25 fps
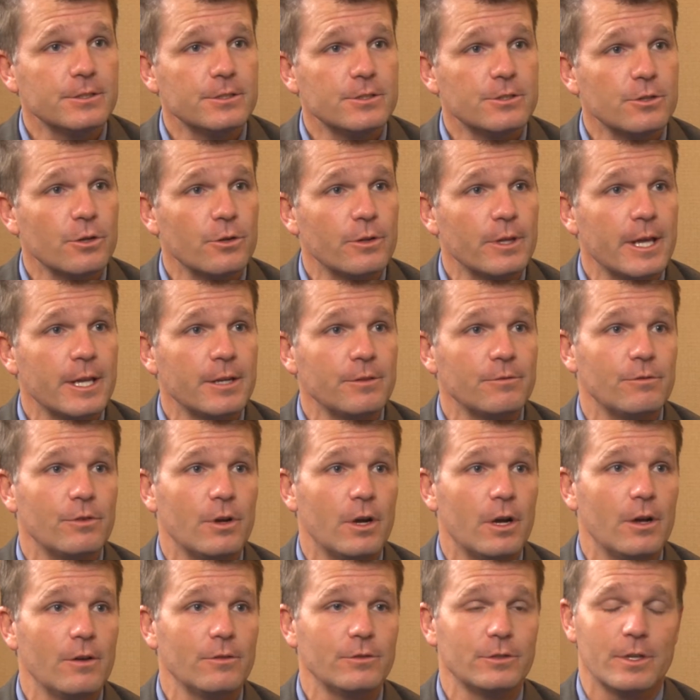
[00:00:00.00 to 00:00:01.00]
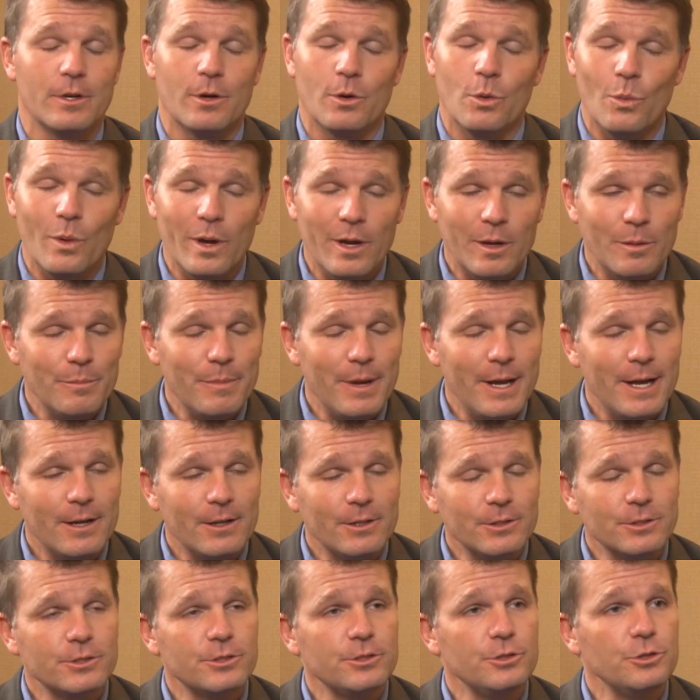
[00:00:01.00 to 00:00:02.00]
So that involves a
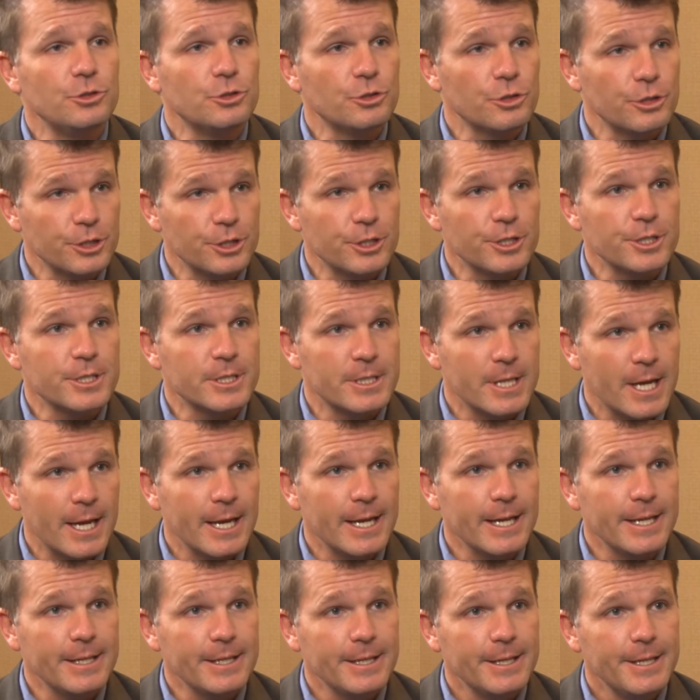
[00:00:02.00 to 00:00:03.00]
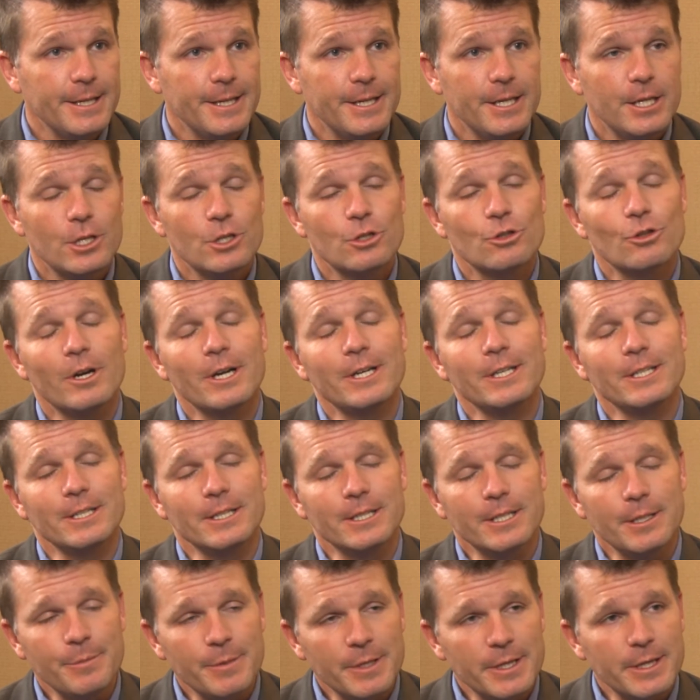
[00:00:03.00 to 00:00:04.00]
well-balanced, nutritious diet, trying to
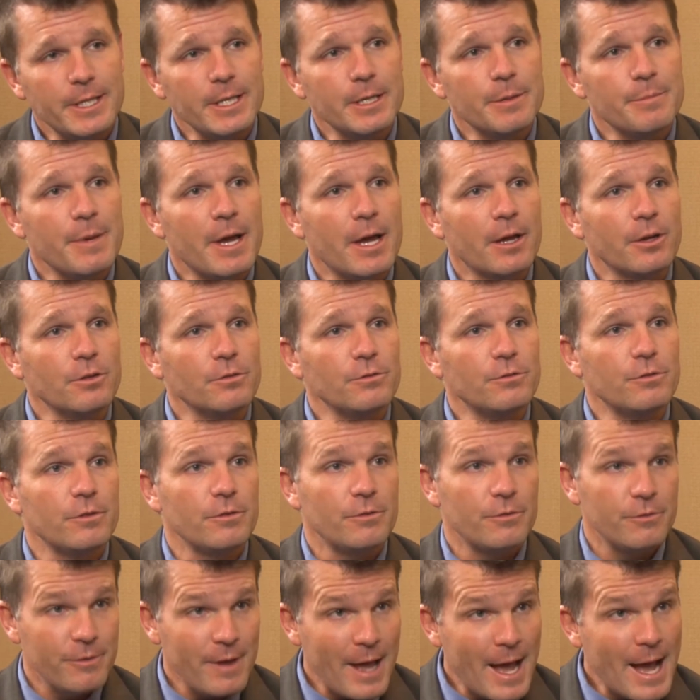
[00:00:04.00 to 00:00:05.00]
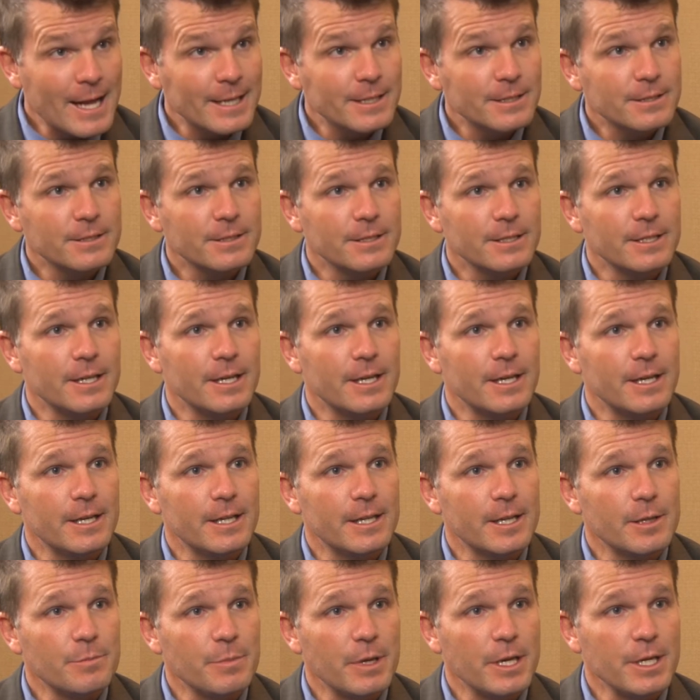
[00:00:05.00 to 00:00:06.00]
limit the amount of fat uh,
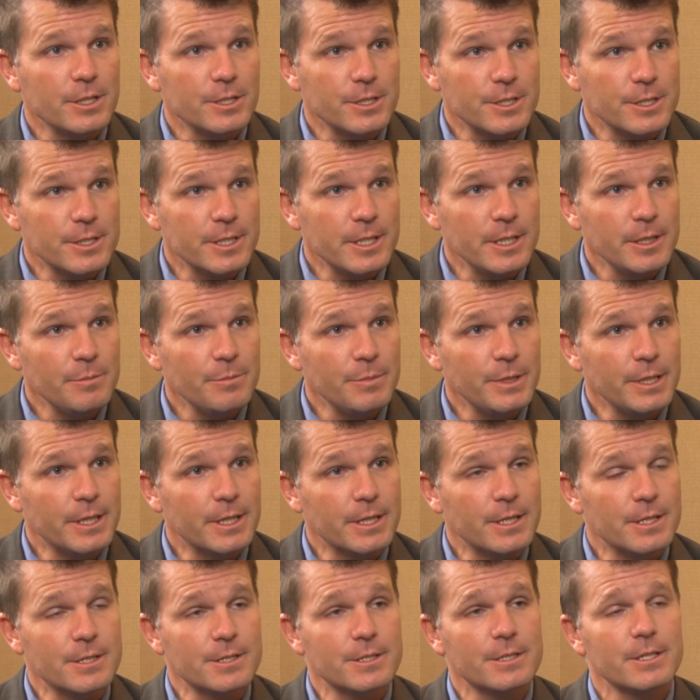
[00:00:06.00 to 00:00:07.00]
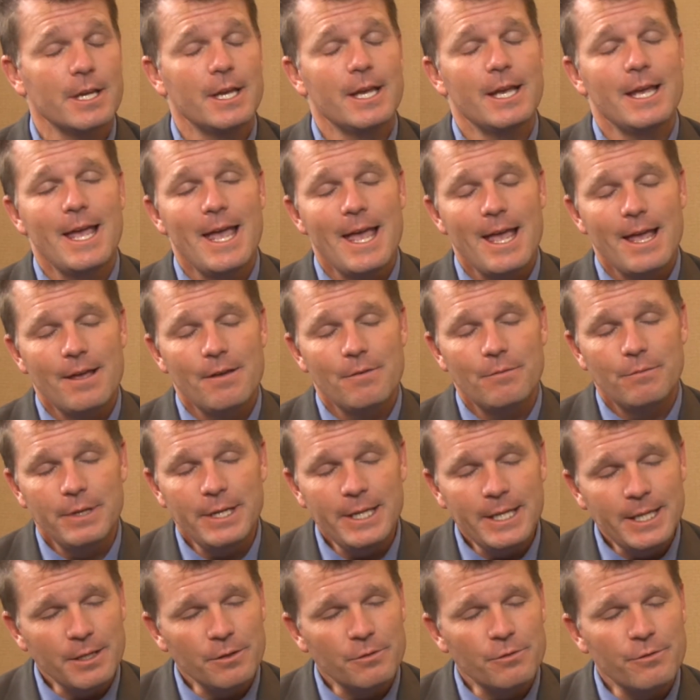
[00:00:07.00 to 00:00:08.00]
that patients eat because
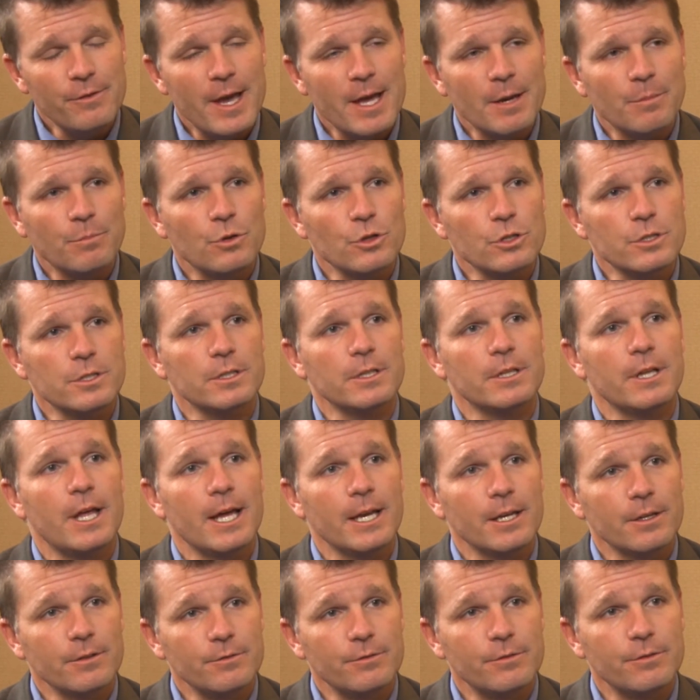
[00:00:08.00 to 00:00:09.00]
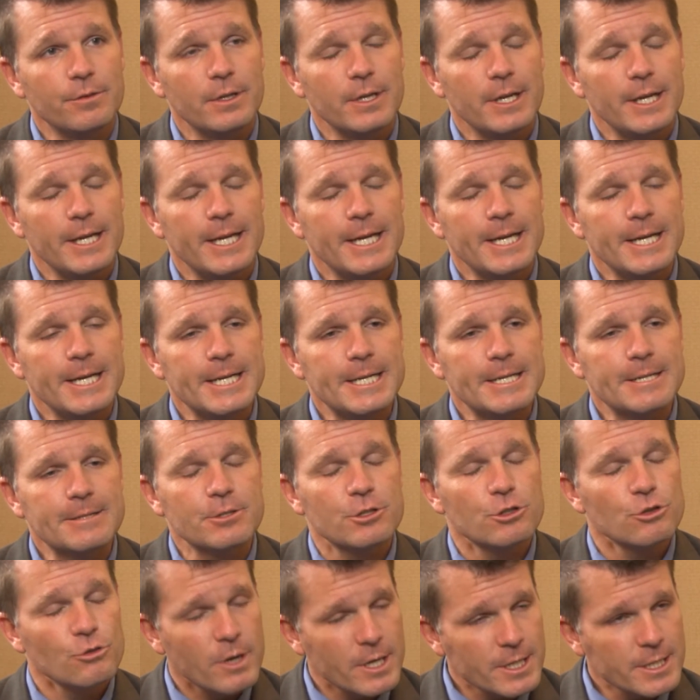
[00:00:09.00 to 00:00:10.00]
eating fat puts a lot of uh,
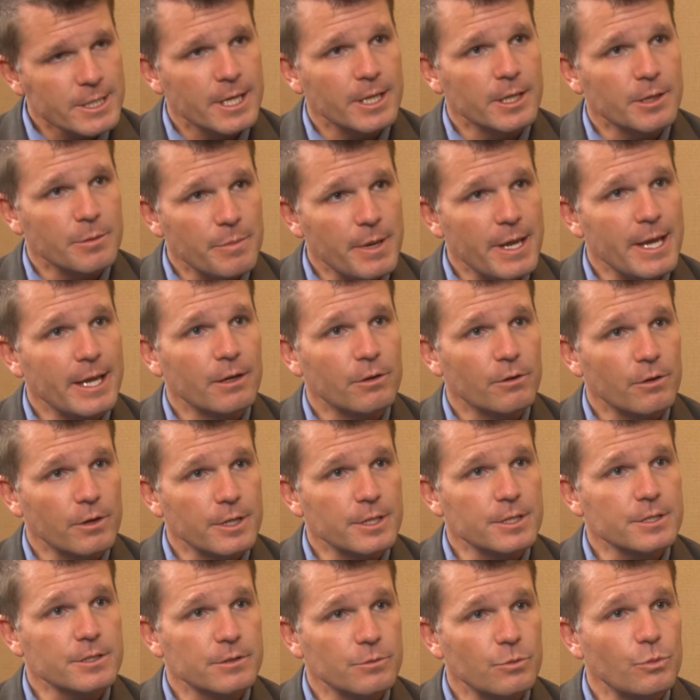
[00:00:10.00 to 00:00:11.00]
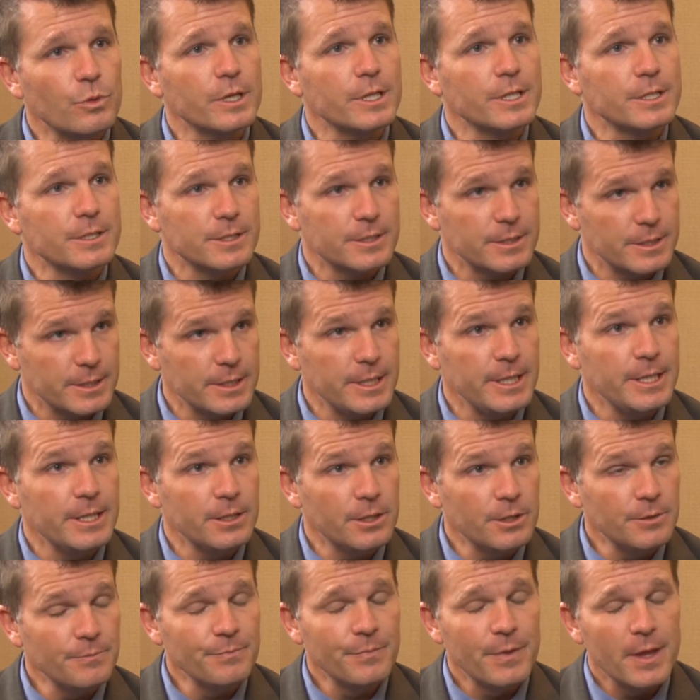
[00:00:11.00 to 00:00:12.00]
stress on the pancreas when it's
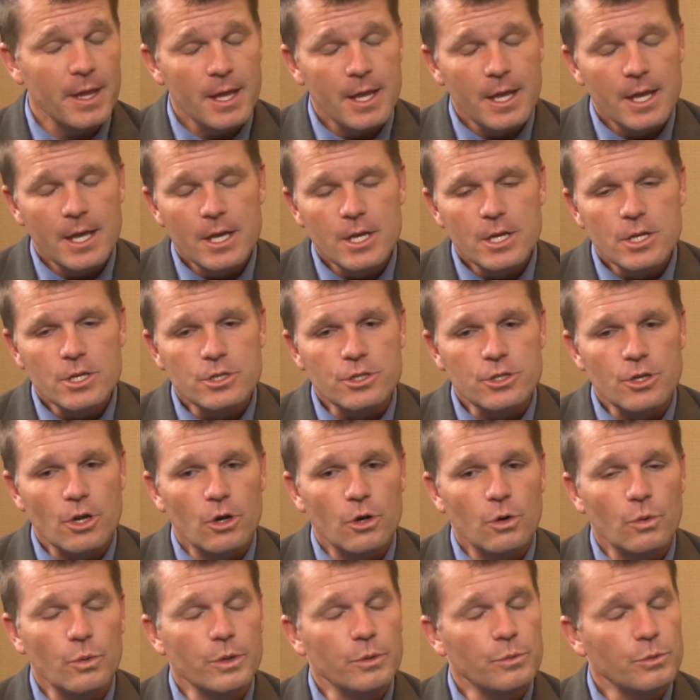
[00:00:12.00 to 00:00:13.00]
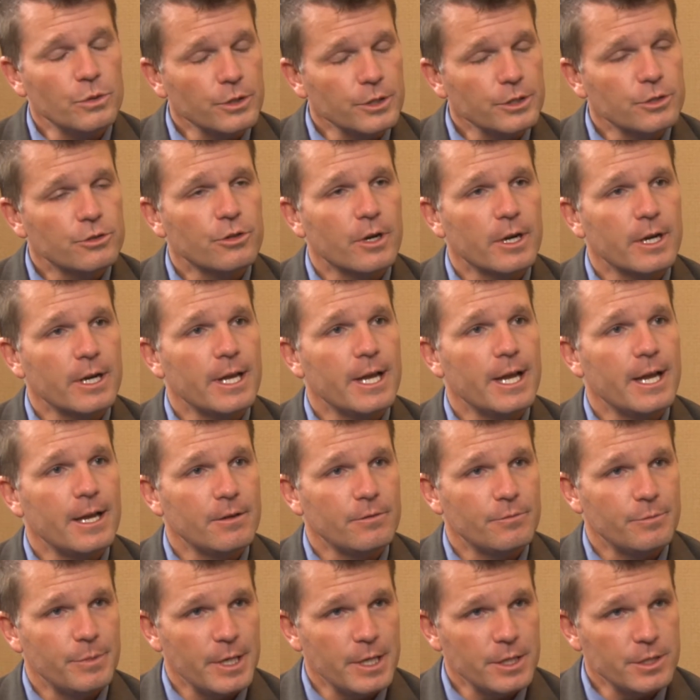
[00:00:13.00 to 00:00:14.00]
ill. So we really try to
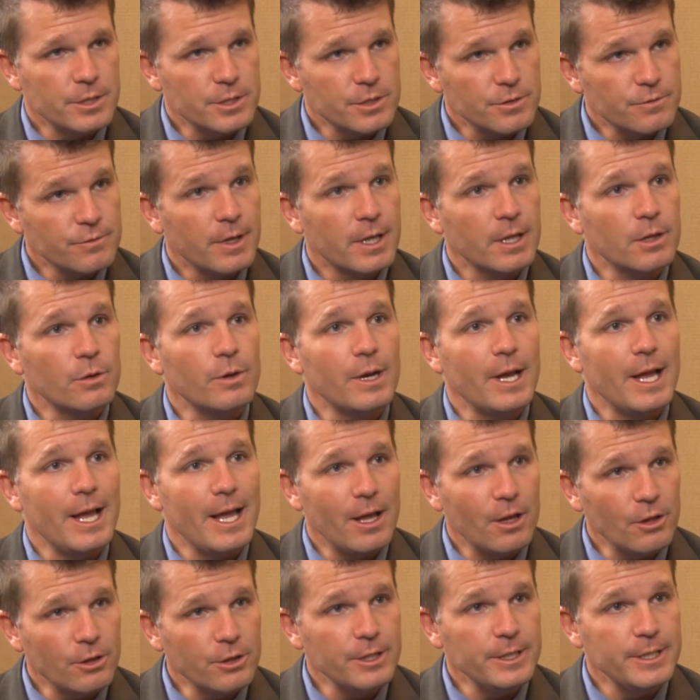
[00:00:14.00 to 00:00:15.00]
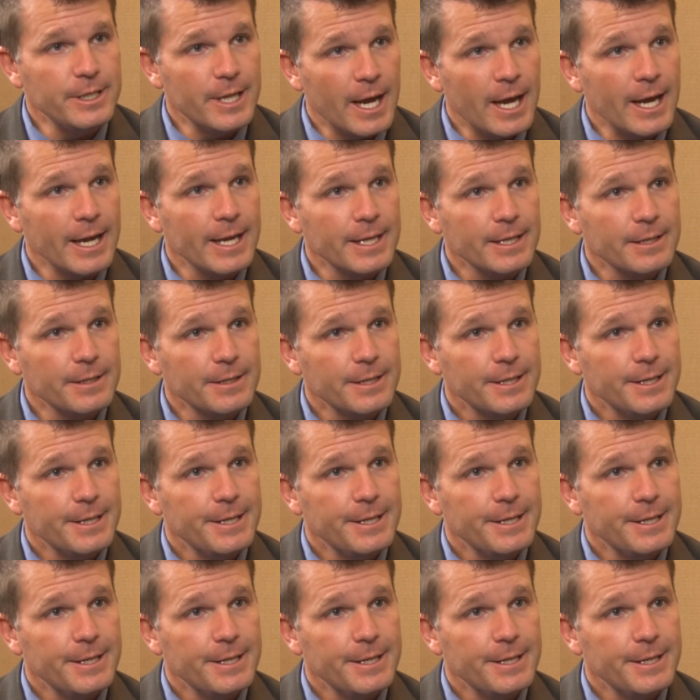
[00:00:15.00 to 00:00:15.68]
have patients follow a healthy diet.